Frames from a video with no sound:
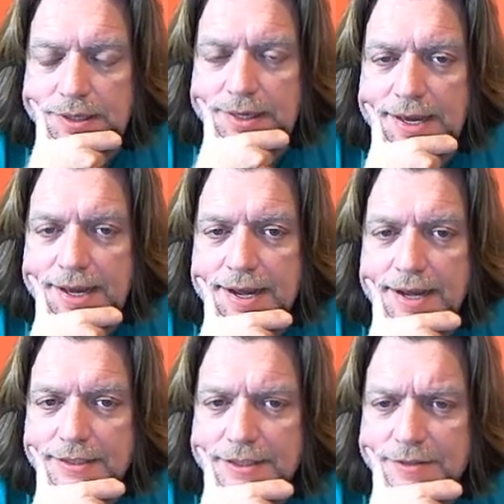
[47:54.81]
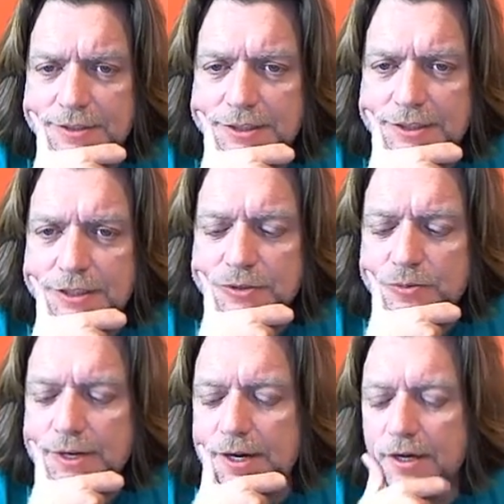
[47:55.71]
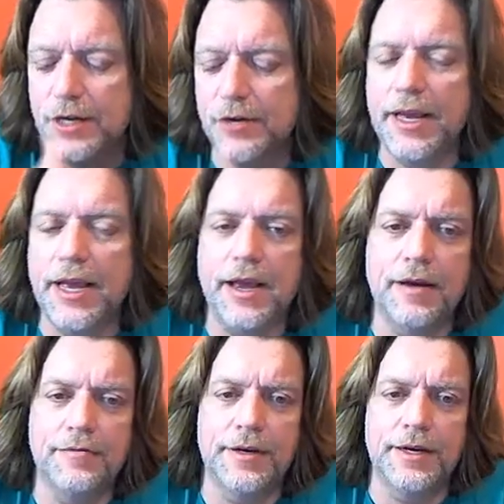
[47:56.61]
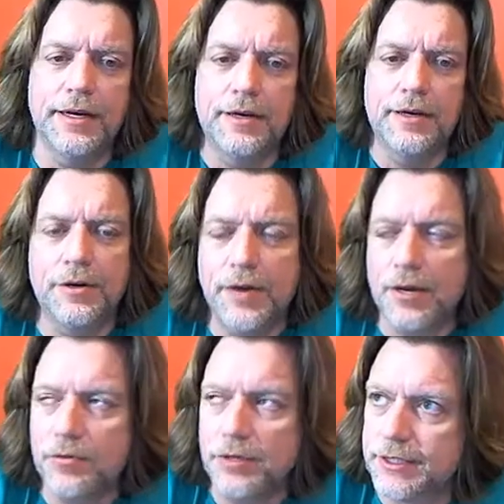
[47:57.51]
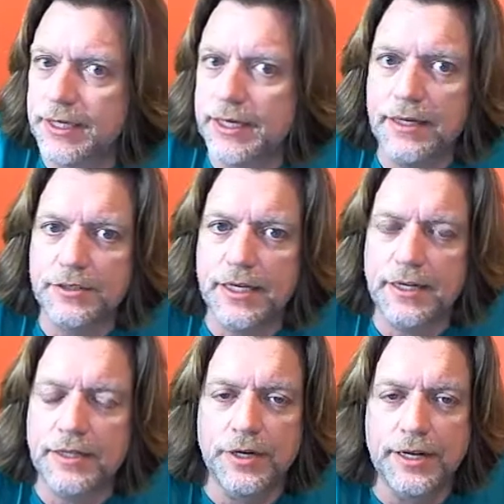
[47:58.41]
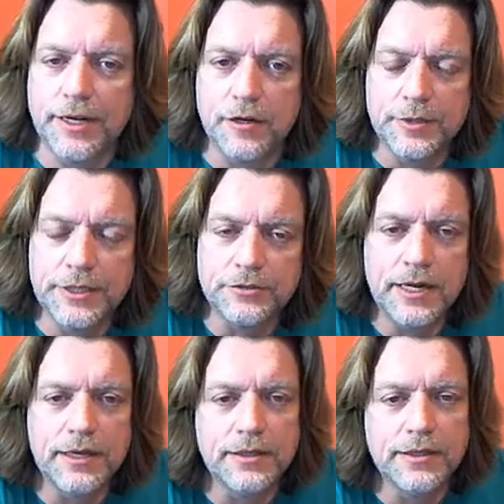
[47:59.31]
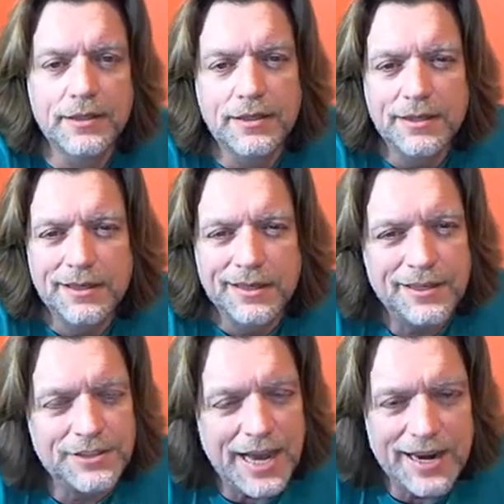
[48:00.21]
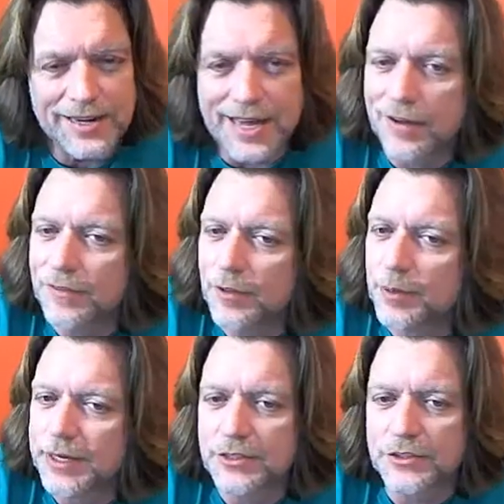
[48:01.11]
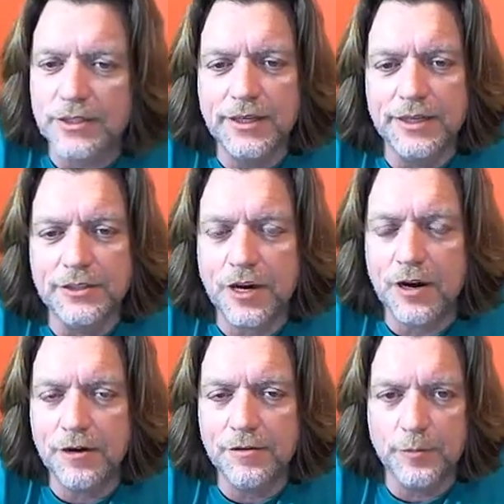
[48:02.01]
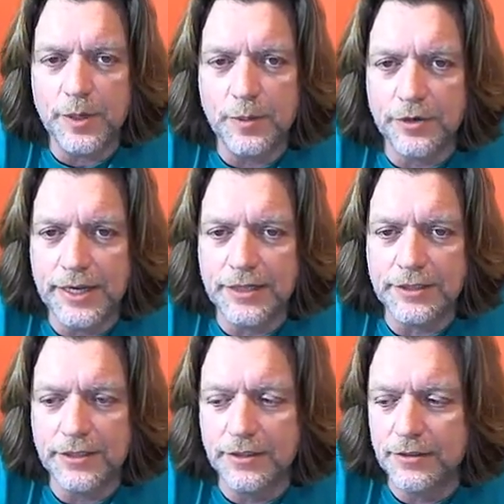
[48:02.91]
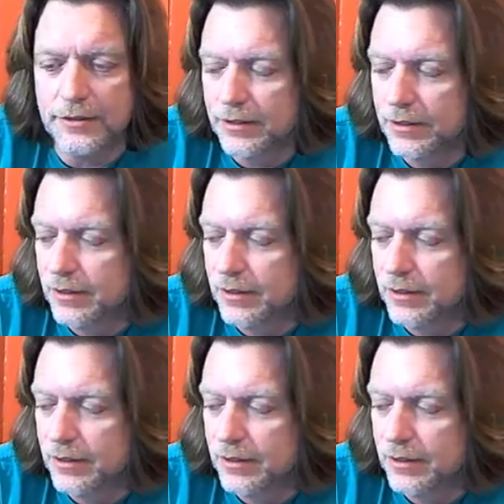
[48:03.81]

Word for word: yeah, San Francisco's weird. You know, we have uh, what Redwood City is that? That's where Gelb is, right? You know, it's kind of down on the peninsula, and it's hard for people to get to